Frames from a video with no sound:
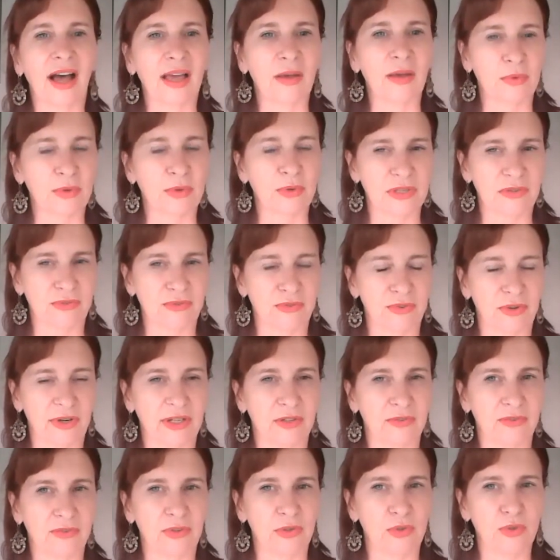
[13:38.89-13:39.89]
I was
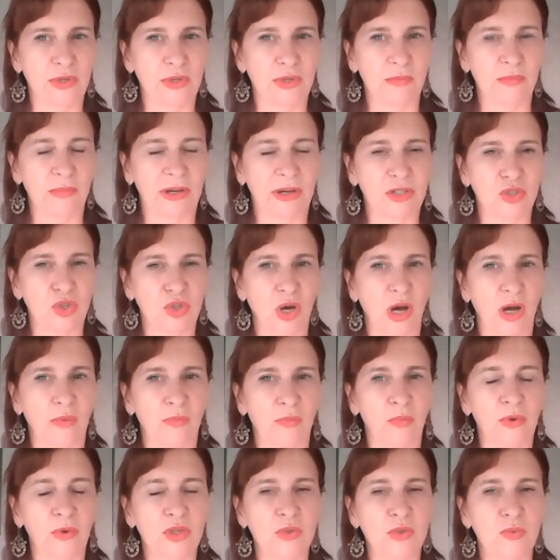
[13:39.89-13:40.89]
afraid of losing my
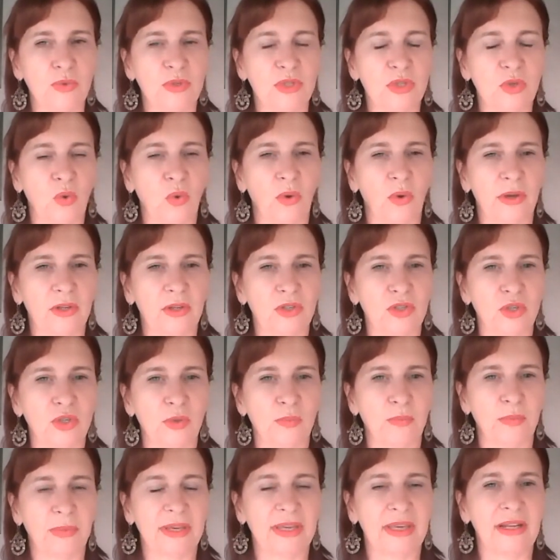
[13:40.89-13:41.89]
job, which was
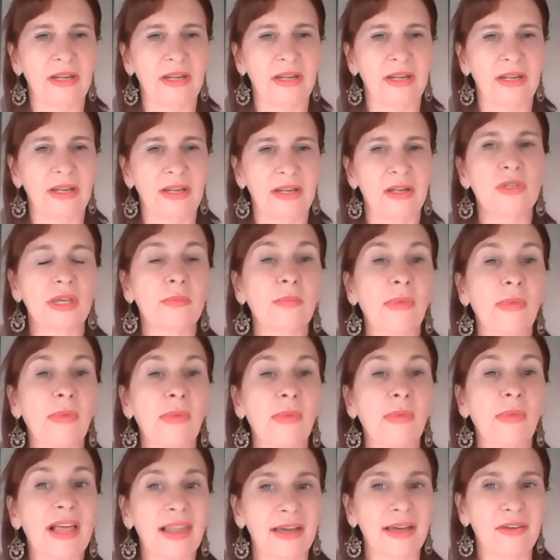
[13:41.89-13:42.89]
going to be losing
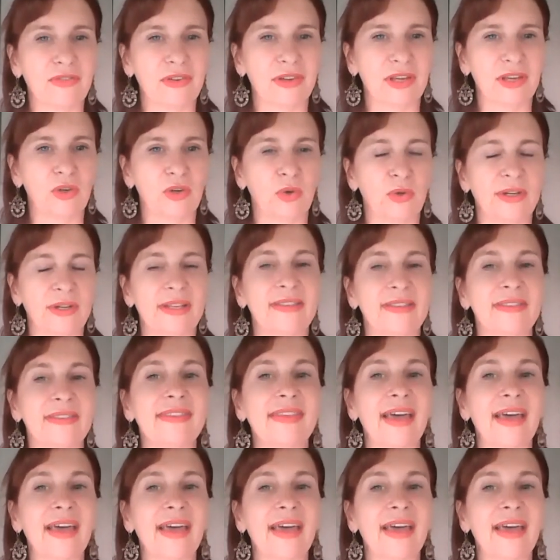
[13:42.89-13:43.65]
my livelihood.